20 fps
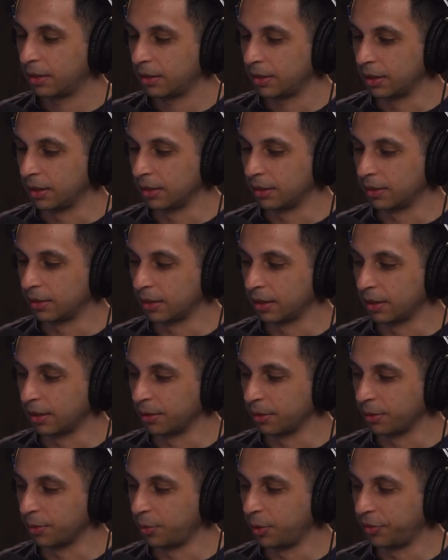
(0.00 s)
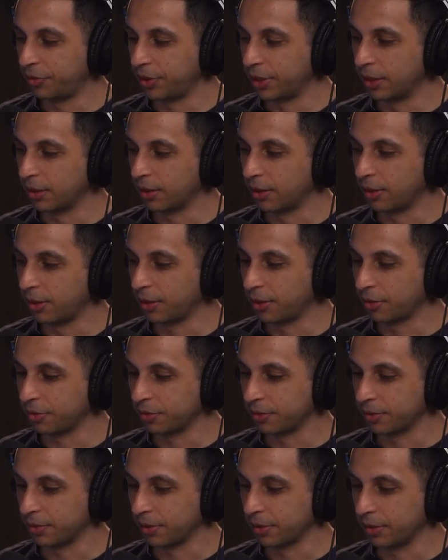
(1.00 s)
It's, we've seen a lot of,
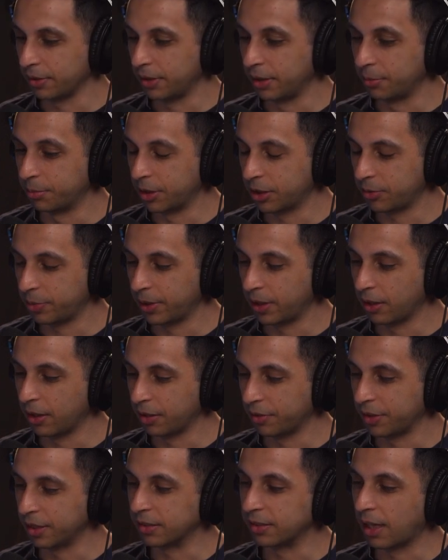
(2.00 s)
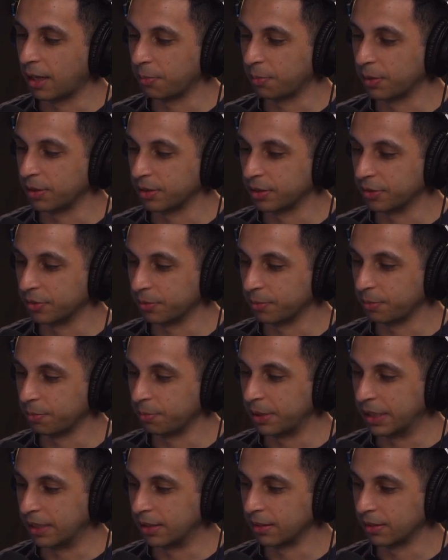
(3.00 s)
there must be a lot of examples of
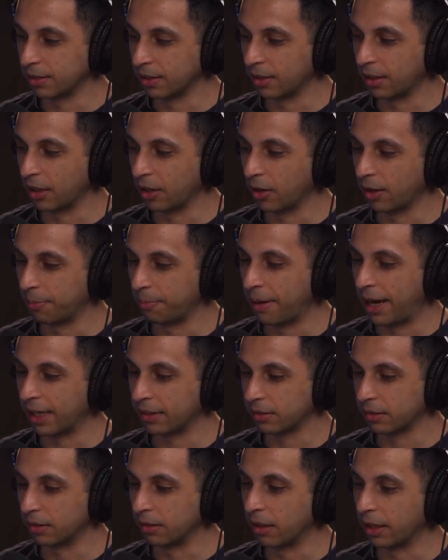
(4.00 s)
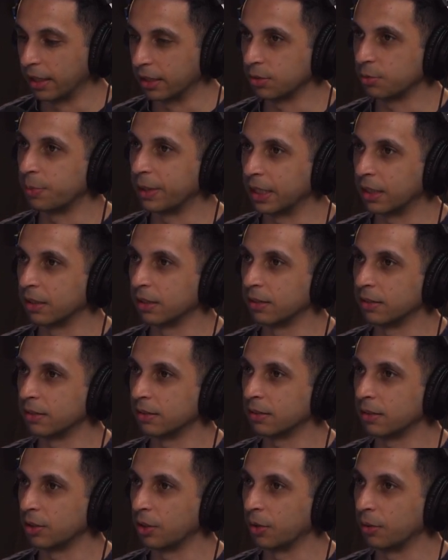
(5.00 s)
businesses that got bastardized because,
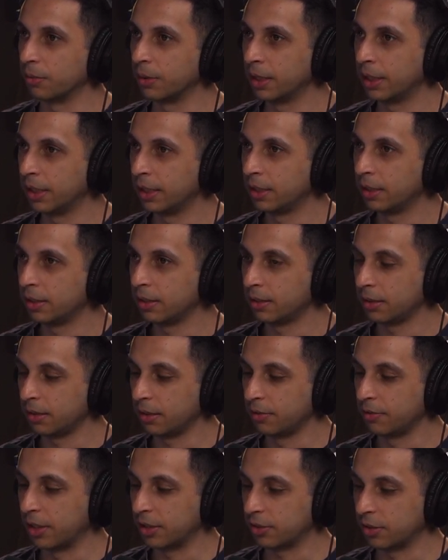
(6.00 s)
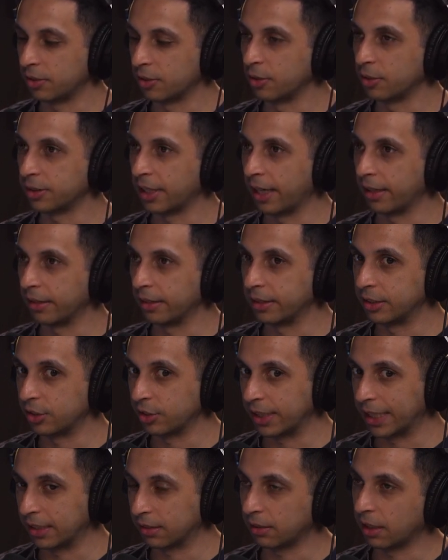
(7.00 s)
you know, investors looked at just
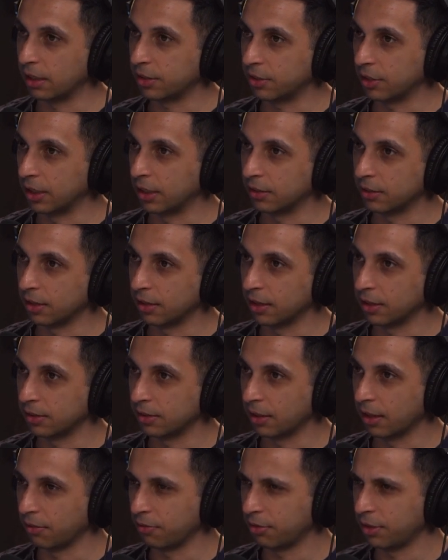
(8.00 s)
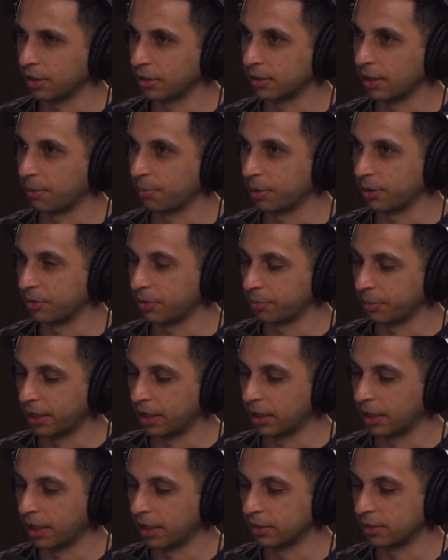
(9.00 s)
Excel sheets and they said, for example, from
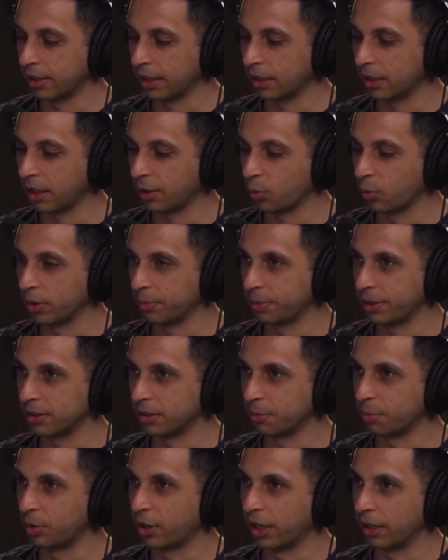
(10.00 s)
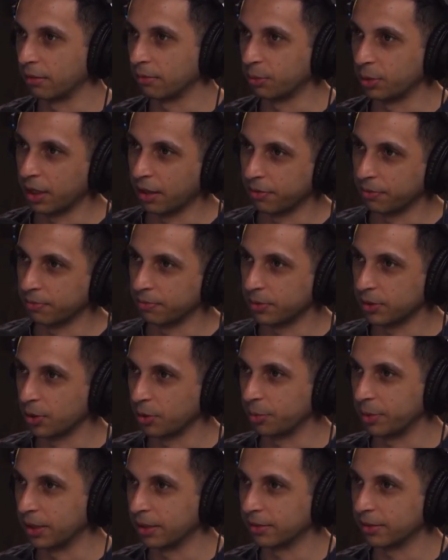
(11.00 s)
airlines, like cut one piece of bread. We have so
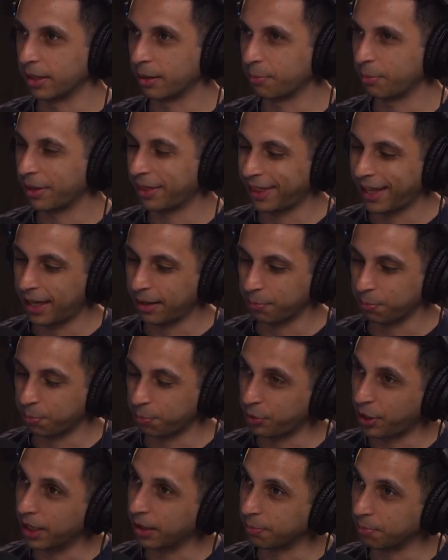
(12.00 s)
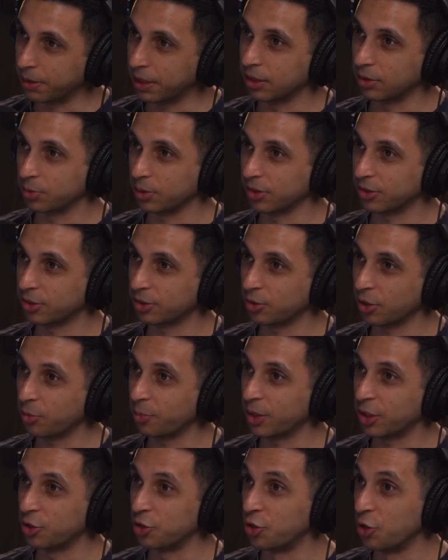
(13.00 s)
many. It's like, but that bread piece was so
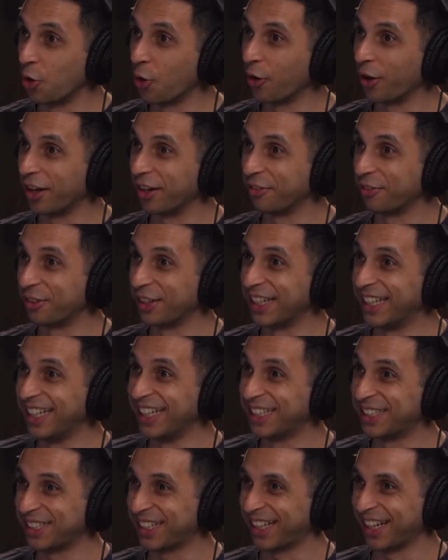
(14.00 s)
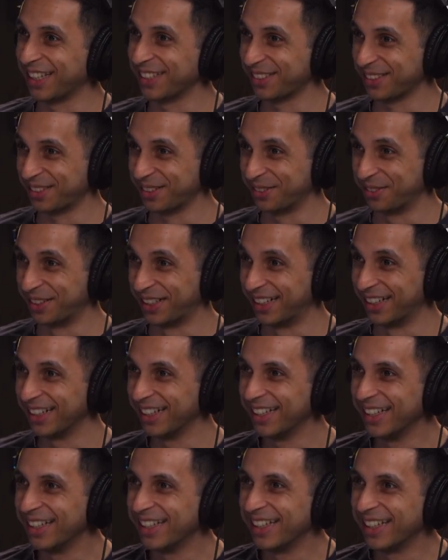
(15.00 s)
much joy for each customer.
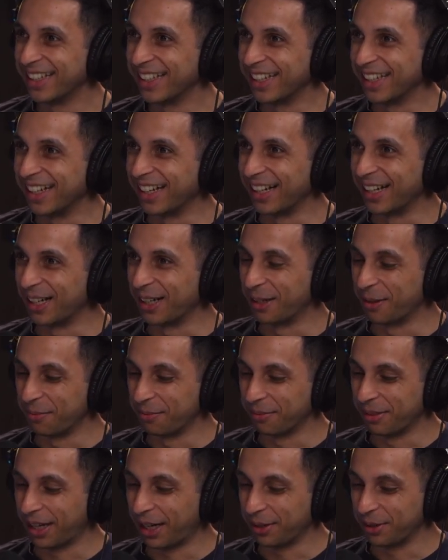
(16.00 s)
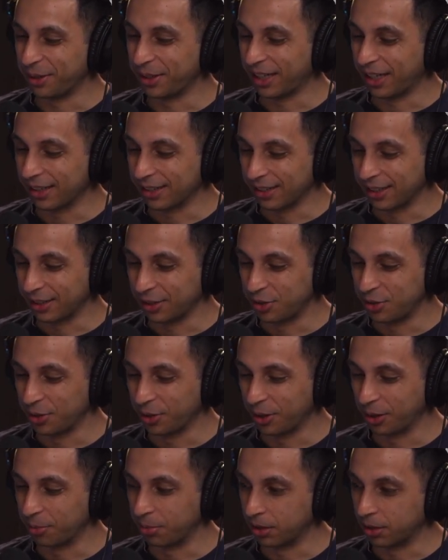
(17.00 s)
How do you calculate
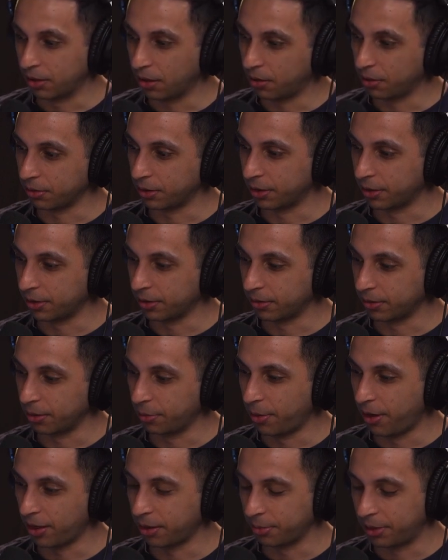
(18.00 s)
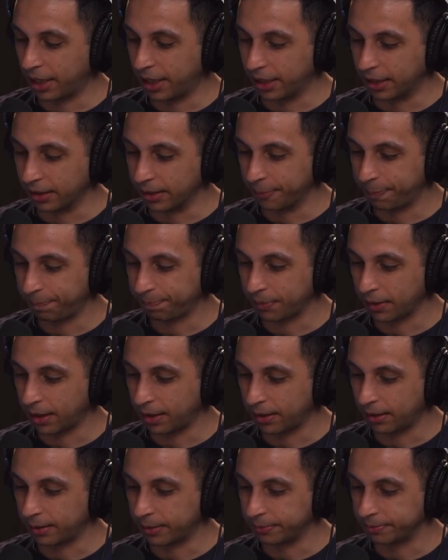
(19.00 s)
joy? But no, you know, the bottom line.
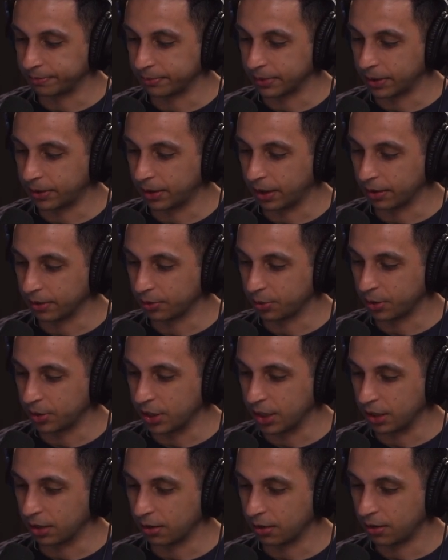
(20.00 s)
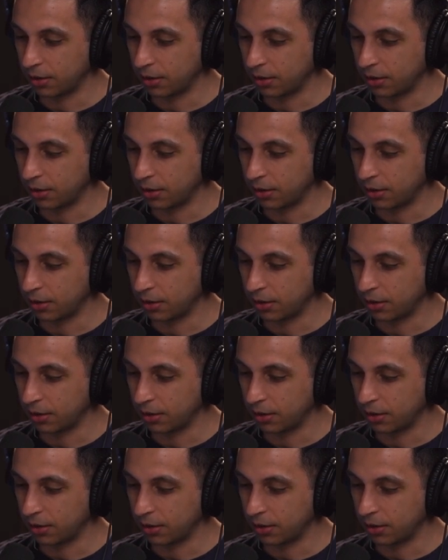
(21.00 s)
Okay, switching